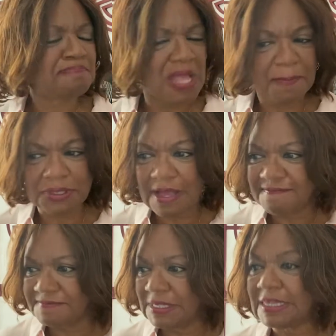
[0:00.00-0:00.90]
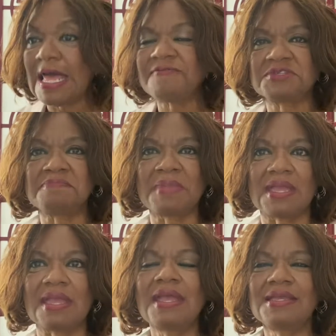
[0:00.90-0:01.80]
People have left
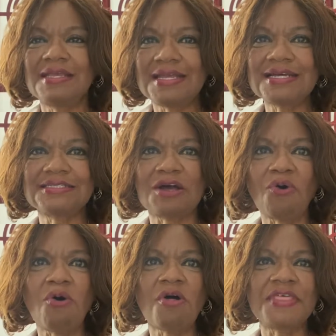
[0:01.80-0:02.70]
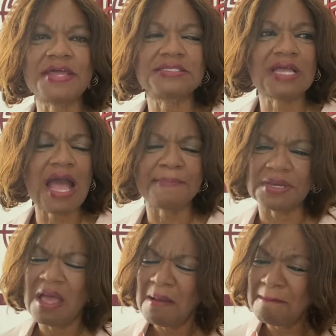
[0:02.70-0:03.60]
me. Yes, all that has happened.